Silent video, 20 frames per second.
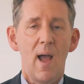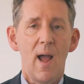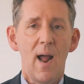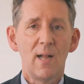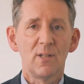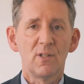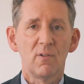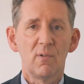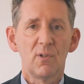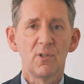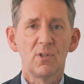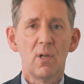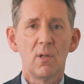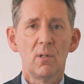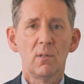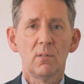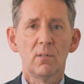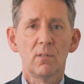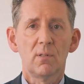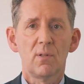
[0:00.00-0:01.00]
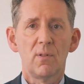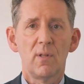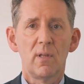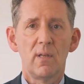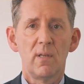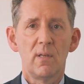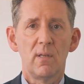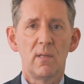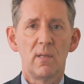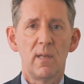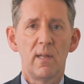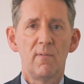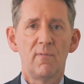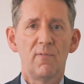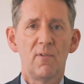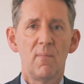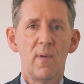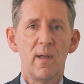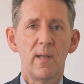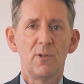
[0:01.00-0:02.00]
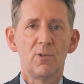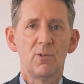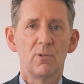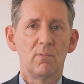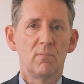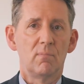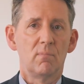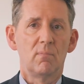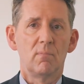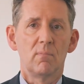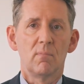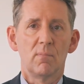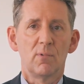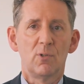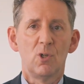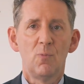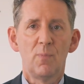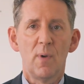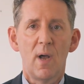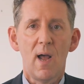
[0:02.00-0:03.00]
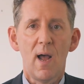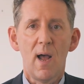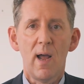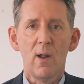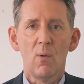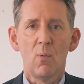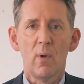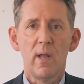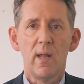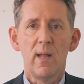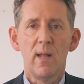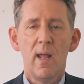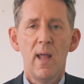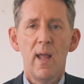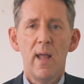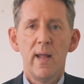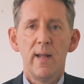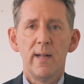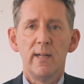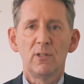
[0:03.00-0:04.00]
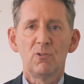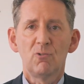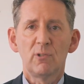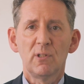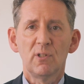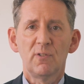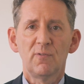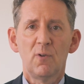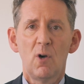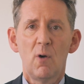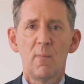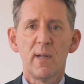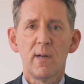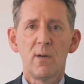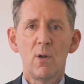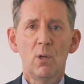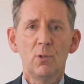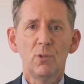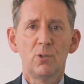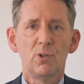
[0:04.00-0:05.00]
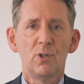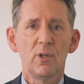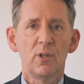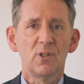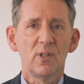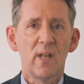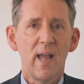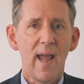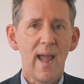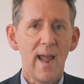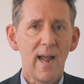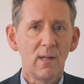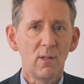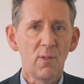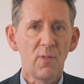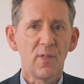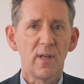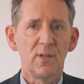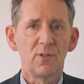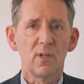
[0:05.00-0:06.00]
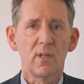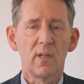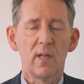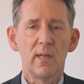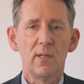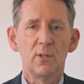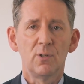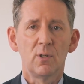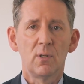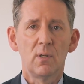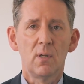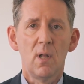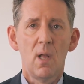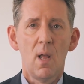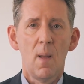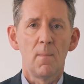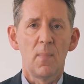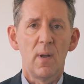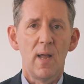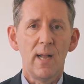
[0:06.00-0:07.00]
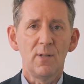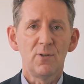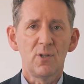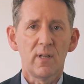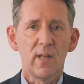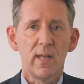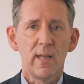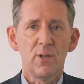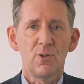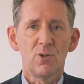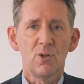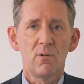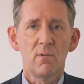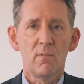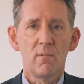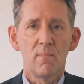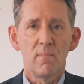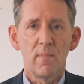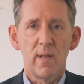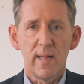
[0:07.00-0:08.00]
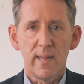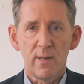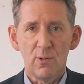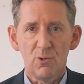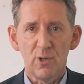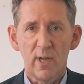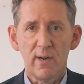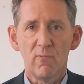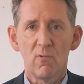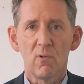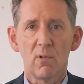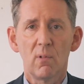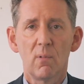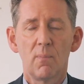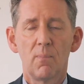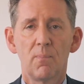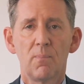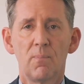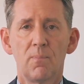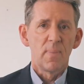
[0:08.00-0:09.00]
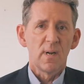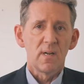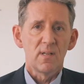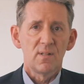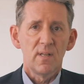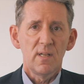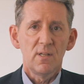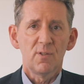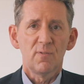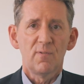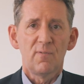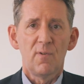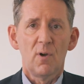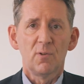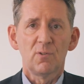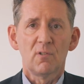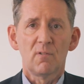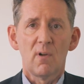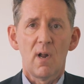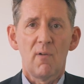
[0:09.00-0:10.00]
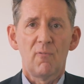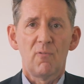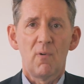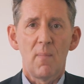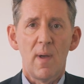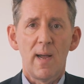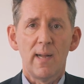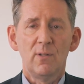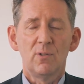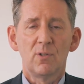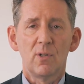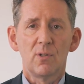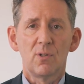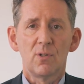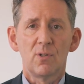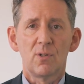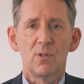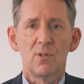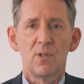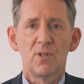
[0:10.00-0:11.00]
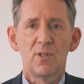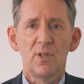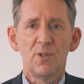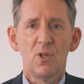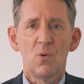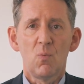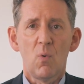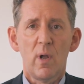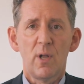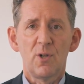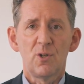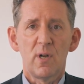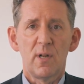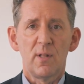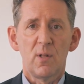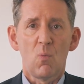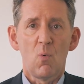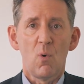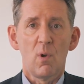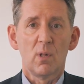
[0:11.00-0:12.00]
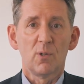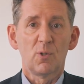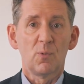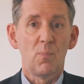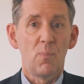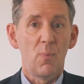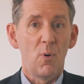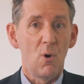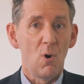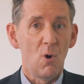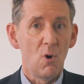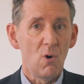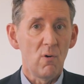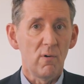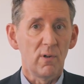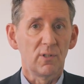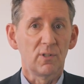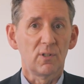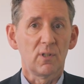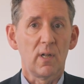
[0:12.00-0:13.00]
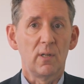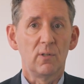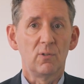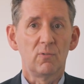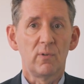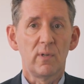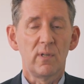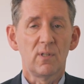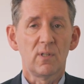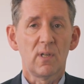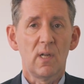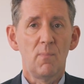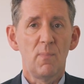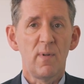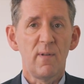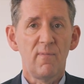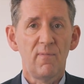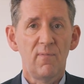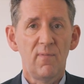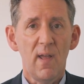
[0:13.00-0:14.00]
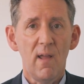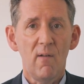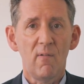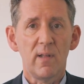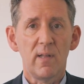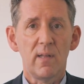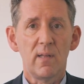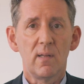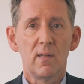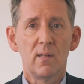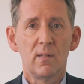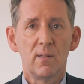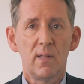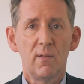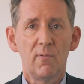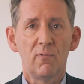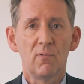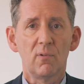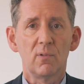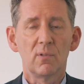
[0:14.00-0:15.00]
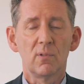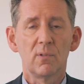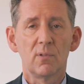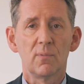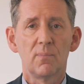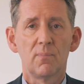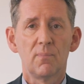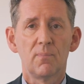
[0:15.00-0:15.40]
As a result, the information superhighway is transforming not just health education, but education in general. But as this photograph reminds us, the situation in the world's poorest countries can be very different.